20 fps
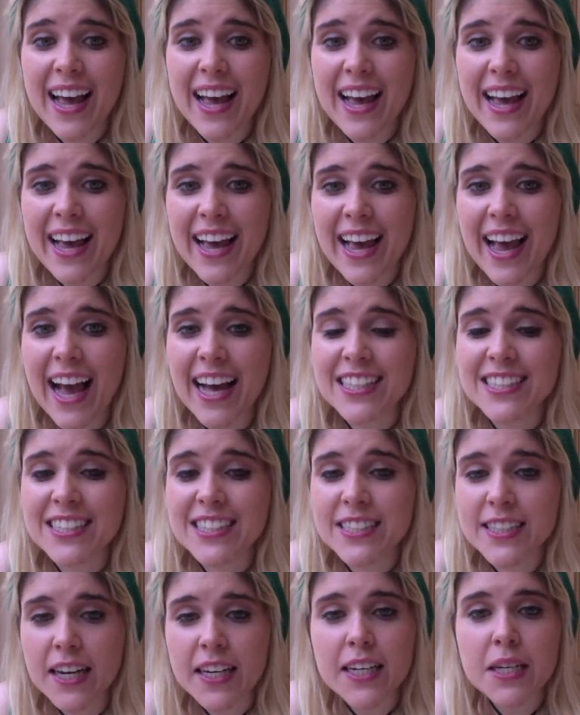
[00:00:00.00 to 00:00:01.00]
he had
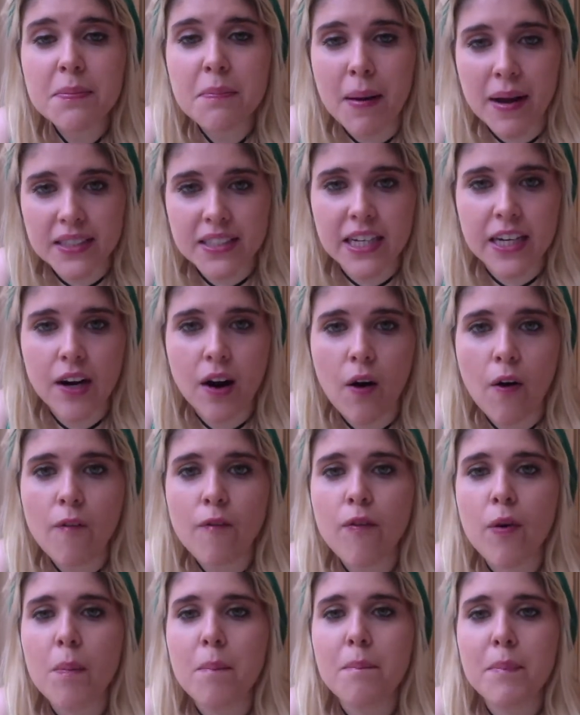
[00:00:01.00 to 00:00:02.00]
studied magic
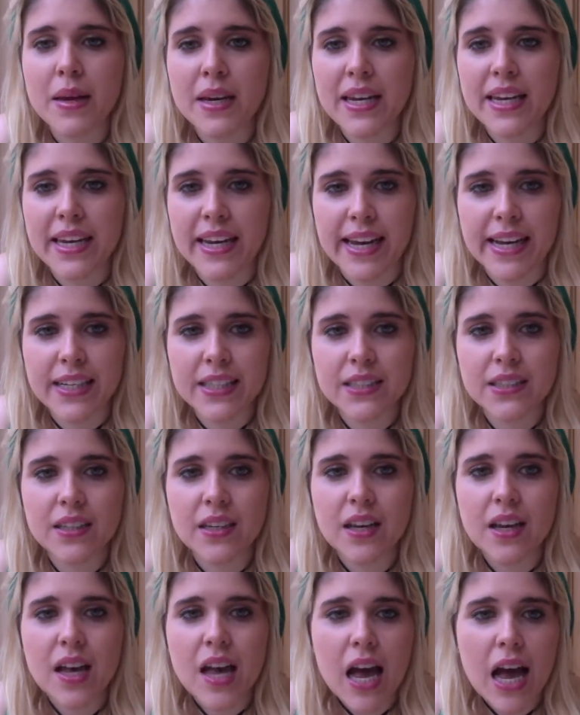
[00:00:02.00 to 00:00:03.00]
for many years
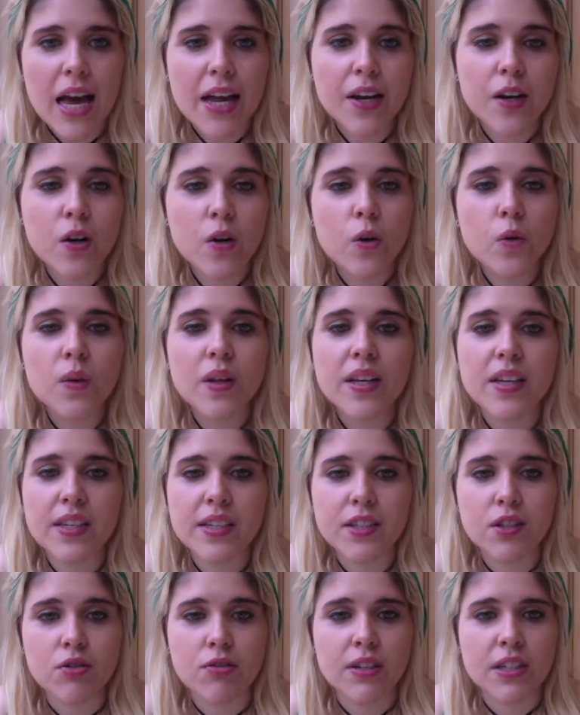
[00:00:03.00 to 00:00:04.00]
and knew the
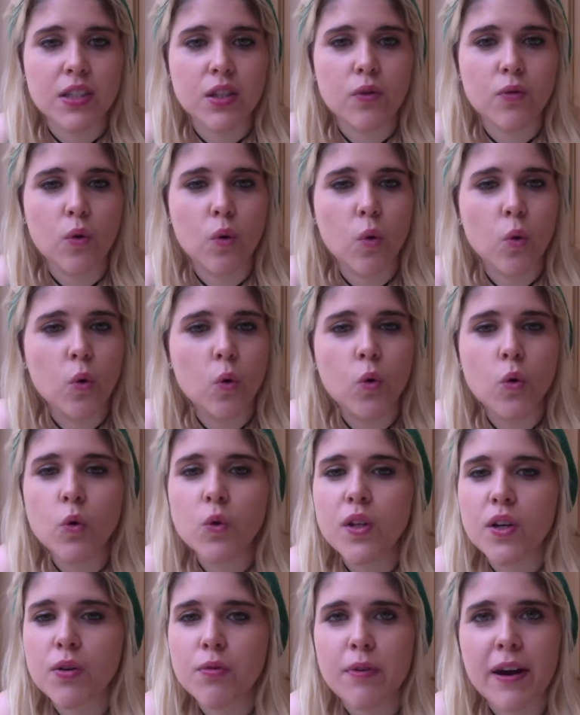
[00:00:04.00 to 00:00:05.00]
histories of all
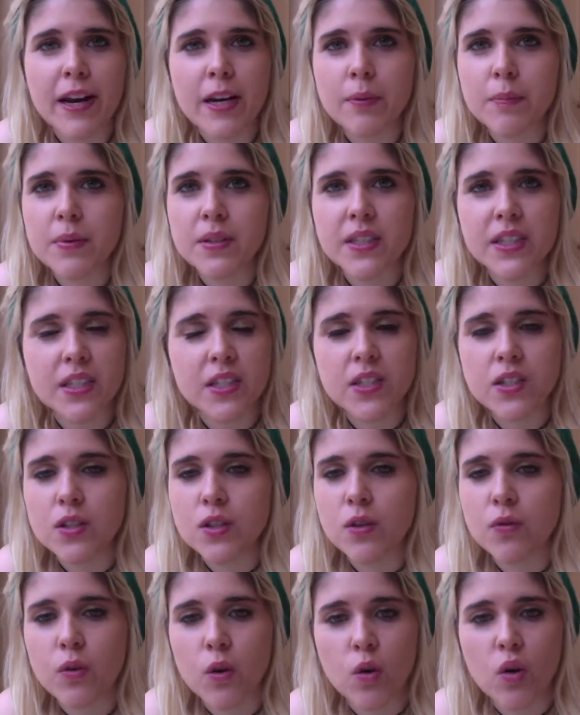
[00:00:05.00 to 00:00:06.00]
the great
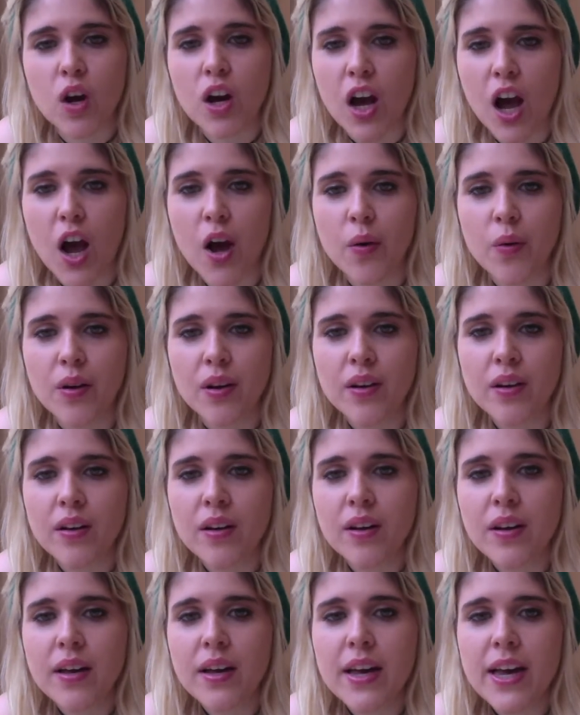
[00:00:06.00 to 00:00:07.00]
magicians of long ago.
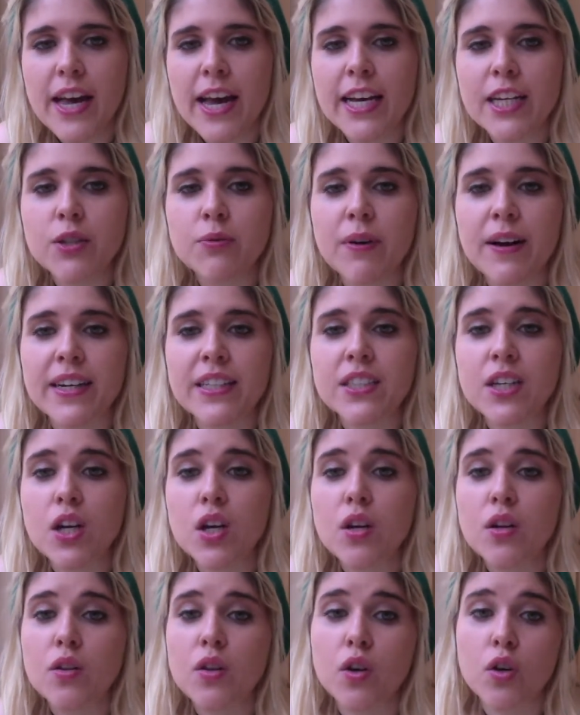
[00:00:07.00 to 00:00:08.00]
He'd read
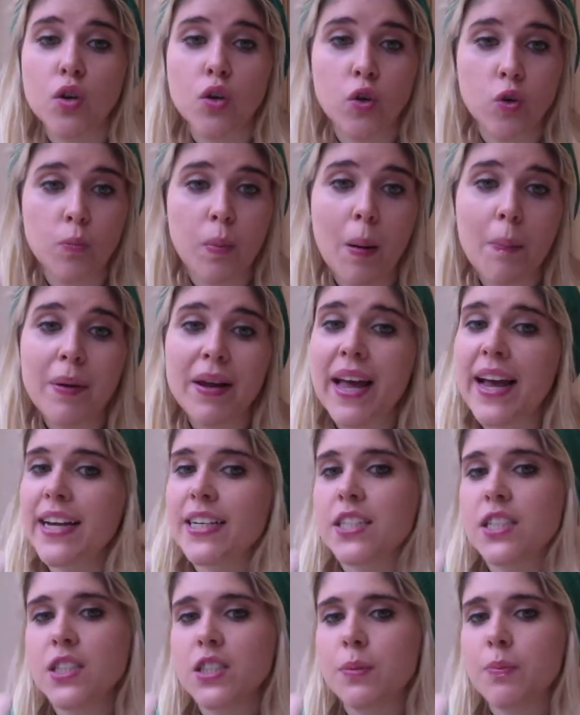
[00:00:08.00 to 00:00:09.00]
the new
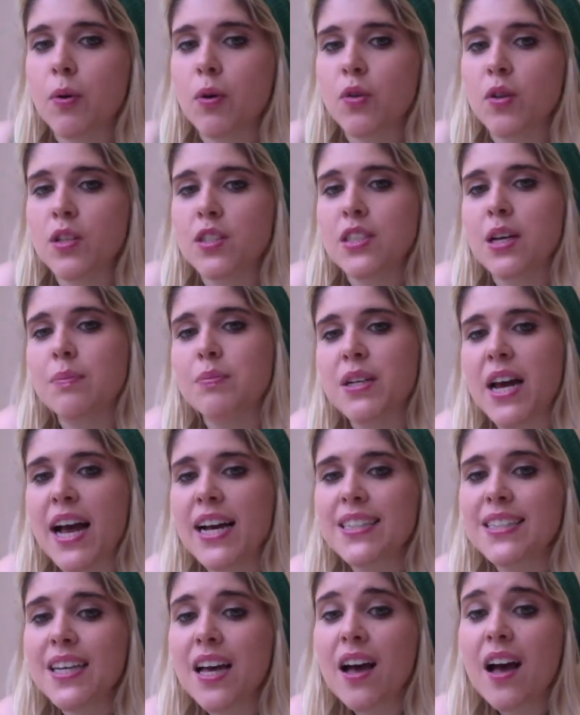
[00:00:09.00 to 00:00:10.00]
publications upon the
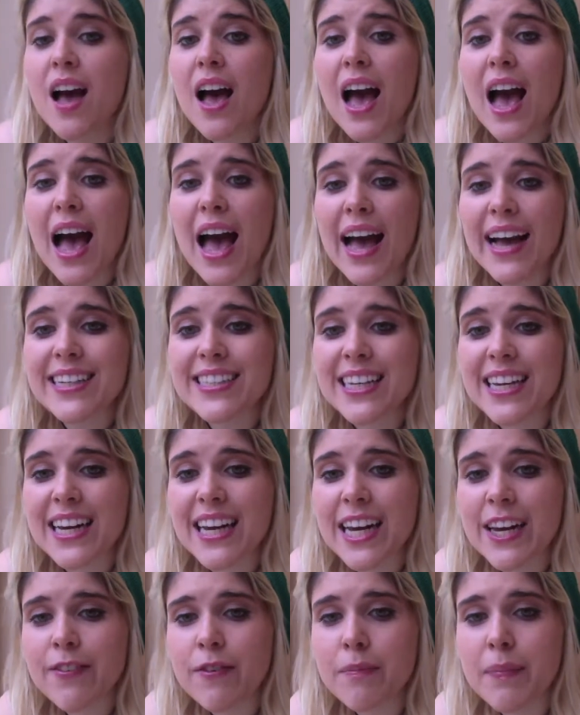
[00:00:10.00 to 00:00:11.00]
subjects and
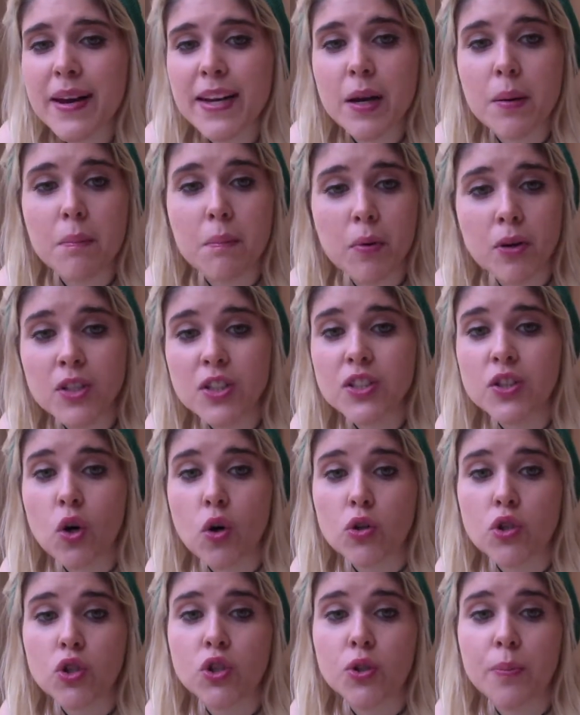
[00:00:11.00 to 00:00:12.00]
even made a modest
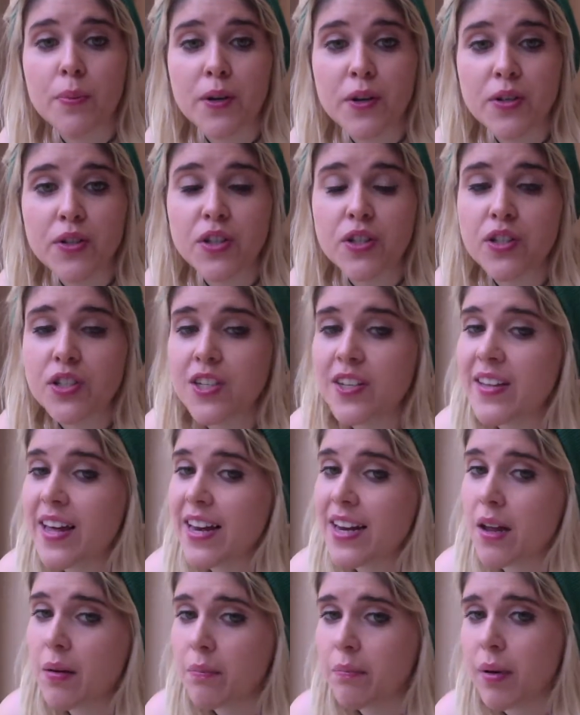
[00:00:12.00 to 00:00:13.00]
contribution to their
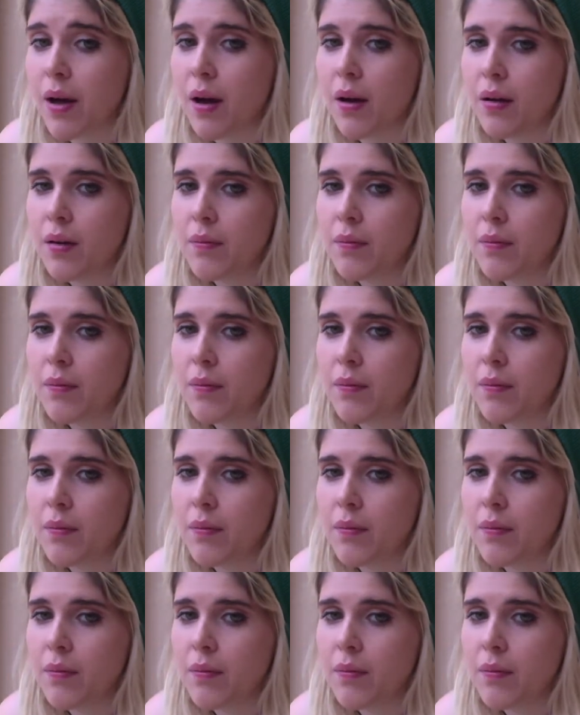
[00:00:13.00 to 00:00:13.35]
number.